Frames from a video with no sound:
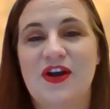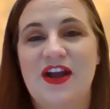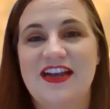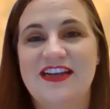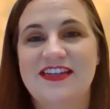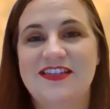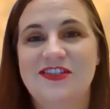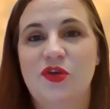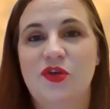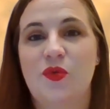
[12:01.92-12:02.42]

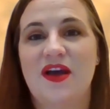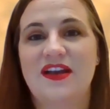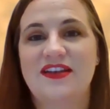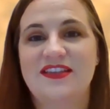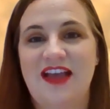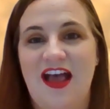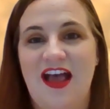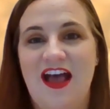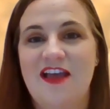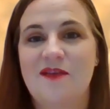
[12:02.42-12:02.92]
into a
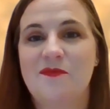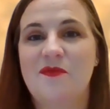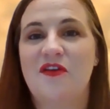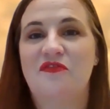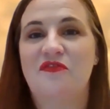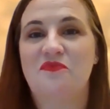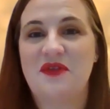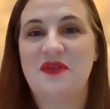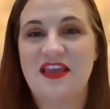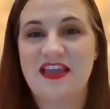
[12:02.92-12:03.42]
time
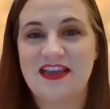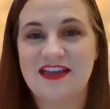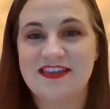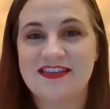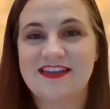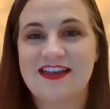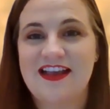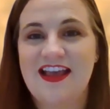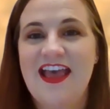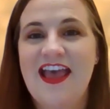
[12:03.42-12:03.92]
of
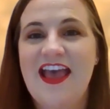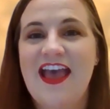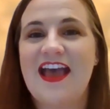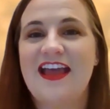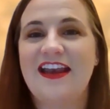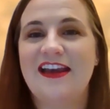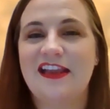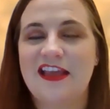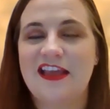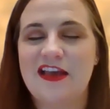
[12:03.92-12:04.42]
peace
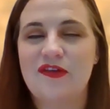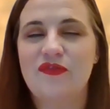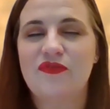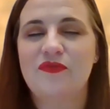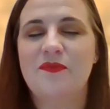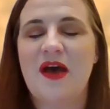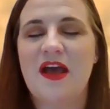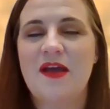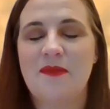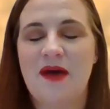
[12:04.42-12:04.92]
and give
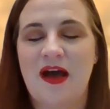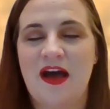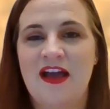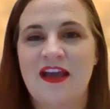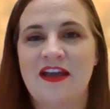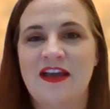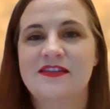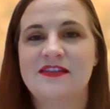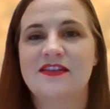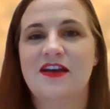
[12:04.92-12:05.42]
my
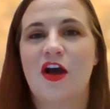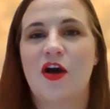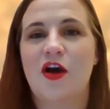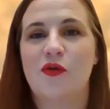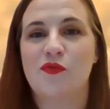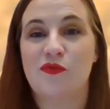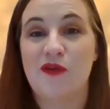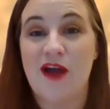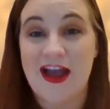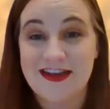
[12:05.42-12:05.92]
mind a
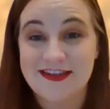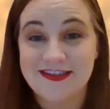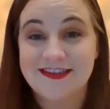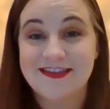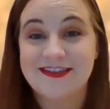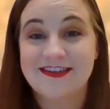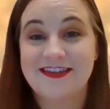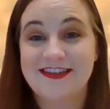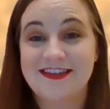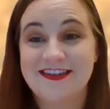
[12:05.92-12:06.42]

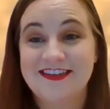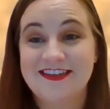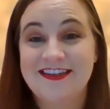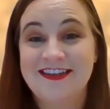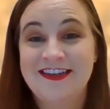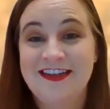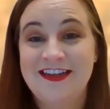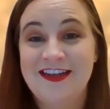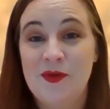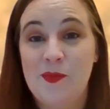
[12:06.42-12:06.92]
rest.
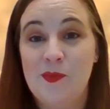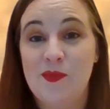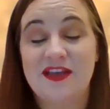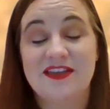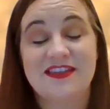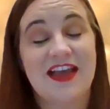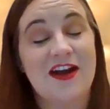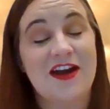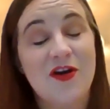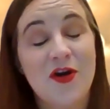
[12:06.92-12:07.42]

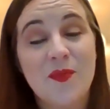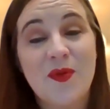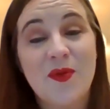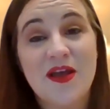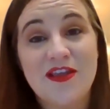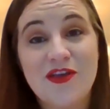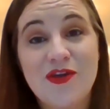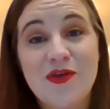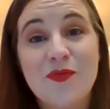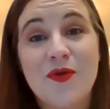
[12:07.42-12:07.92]
Because I don't know about
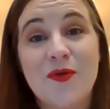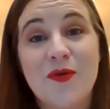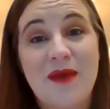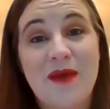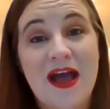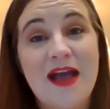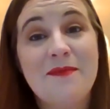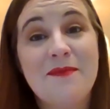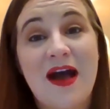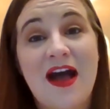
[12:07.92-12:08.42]
you, but
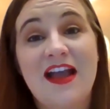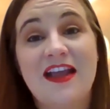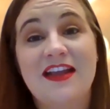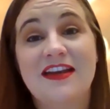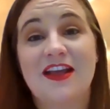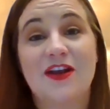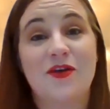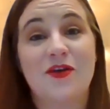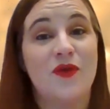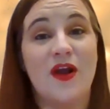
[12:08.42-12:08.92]
my mind
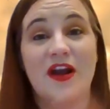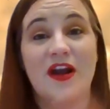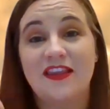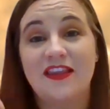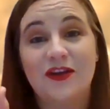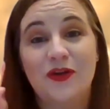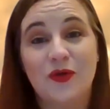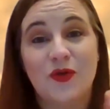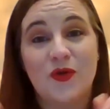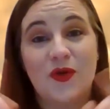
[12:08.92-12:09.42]
can run a
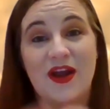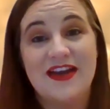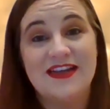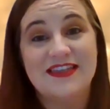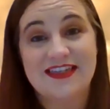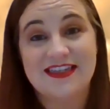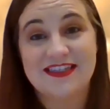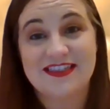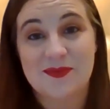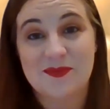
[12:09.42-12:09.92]
little
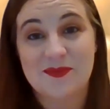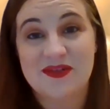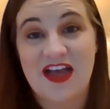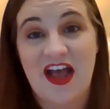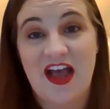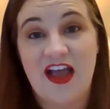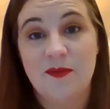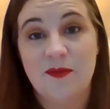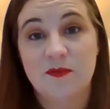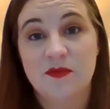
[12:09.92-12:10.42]
crazy
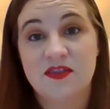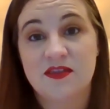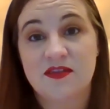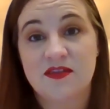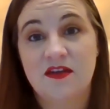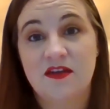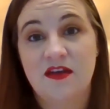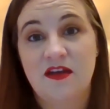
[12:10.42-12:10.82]
sometimes.